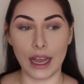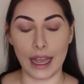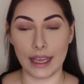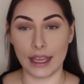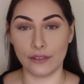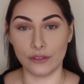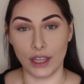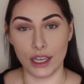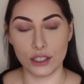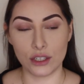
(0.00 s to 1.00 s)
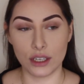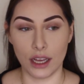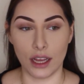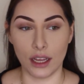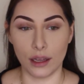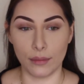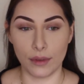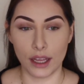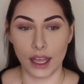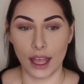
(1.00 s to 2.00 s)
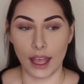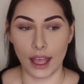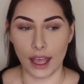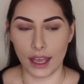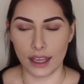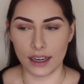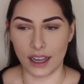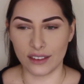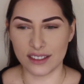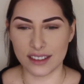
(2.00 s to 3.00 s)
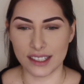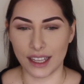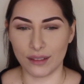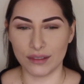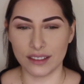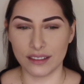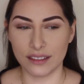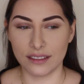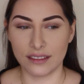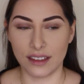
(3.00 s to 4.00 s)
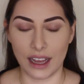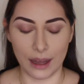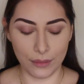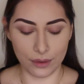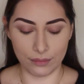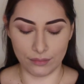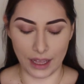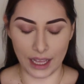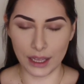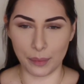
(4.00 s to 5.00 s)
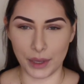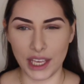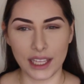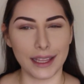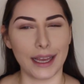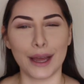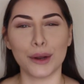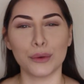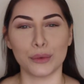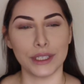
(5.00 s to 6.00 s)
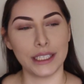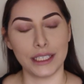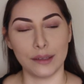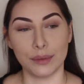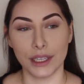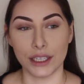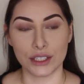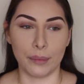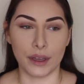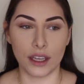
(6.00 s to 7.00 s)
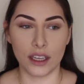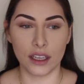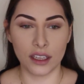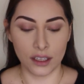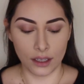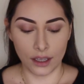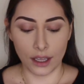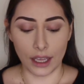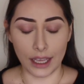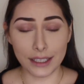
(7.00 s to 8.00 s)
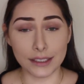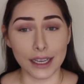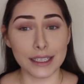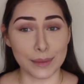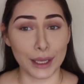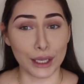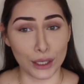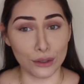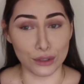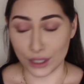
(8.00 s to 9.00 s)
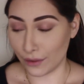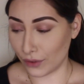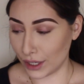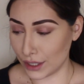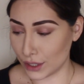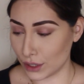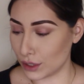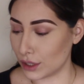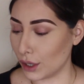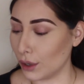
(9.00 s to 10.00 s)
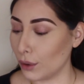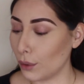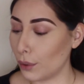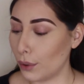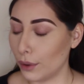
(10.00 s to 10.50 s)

I get flushed, and I was just like, well, I'm hella pink, like I don't really need blush, but it does make a huge difference, so